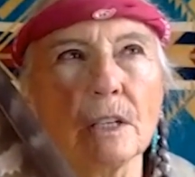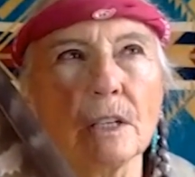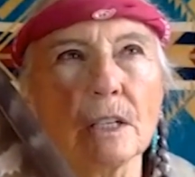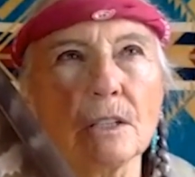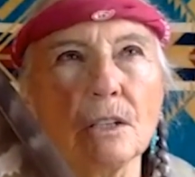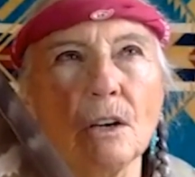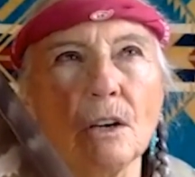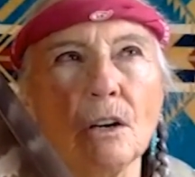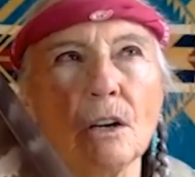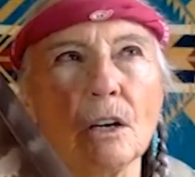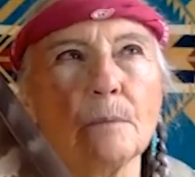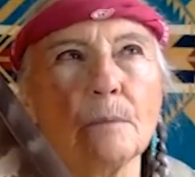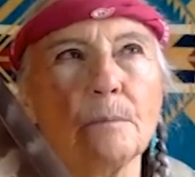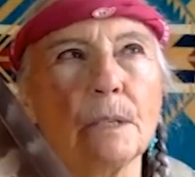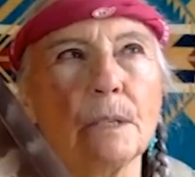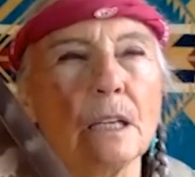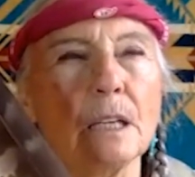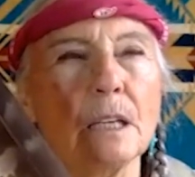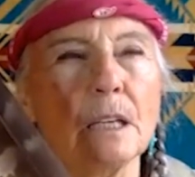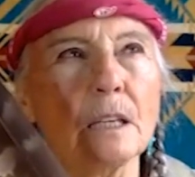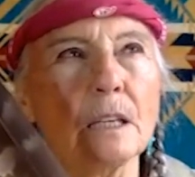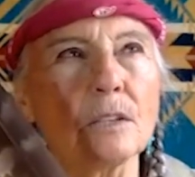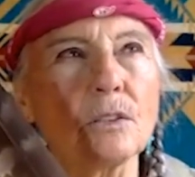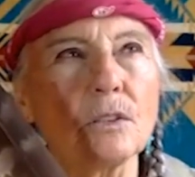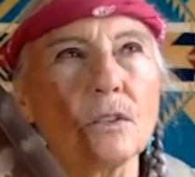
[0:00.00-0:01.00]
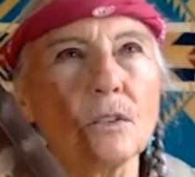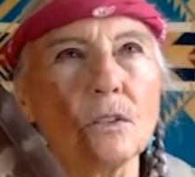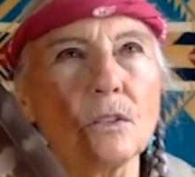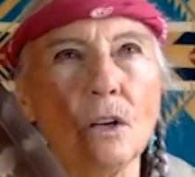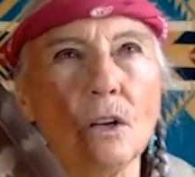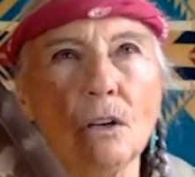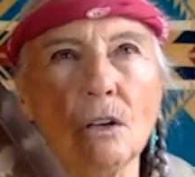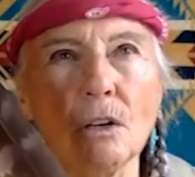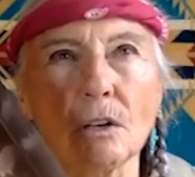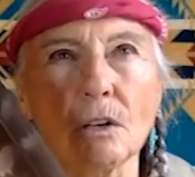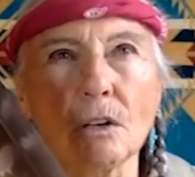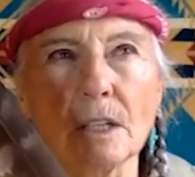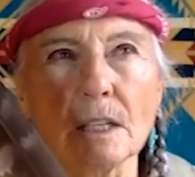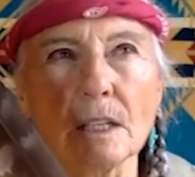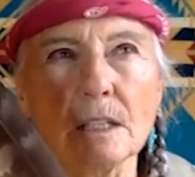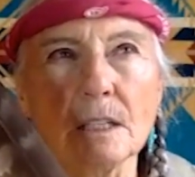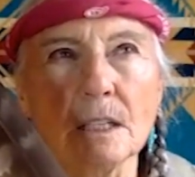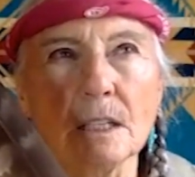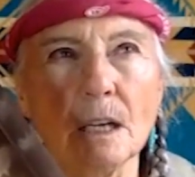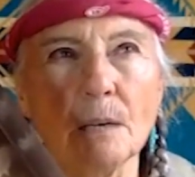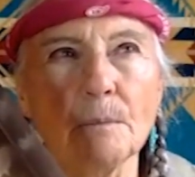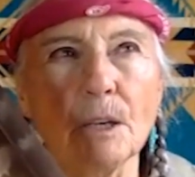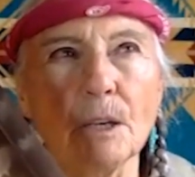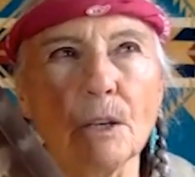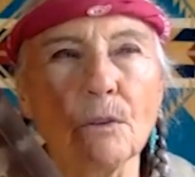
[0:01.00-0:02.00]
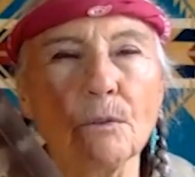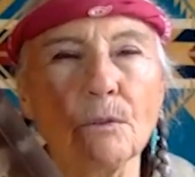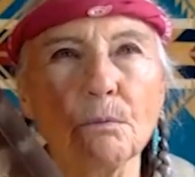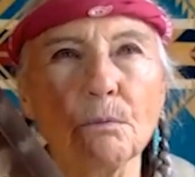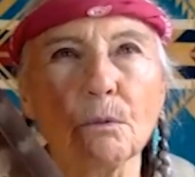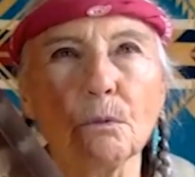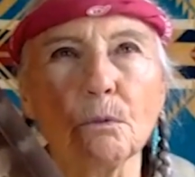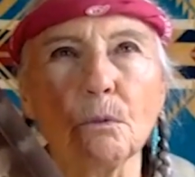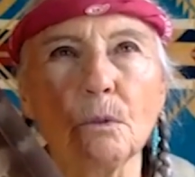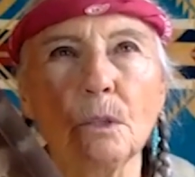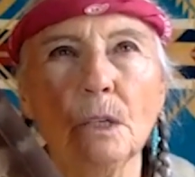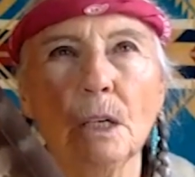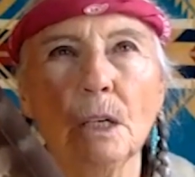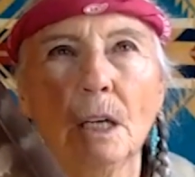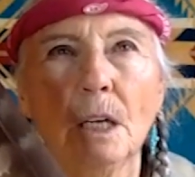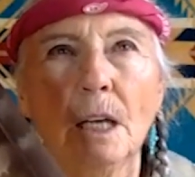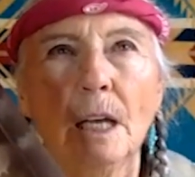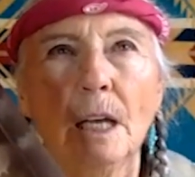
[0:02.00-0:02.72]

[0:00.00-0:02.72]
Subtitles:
this harmony, this song that's coming through,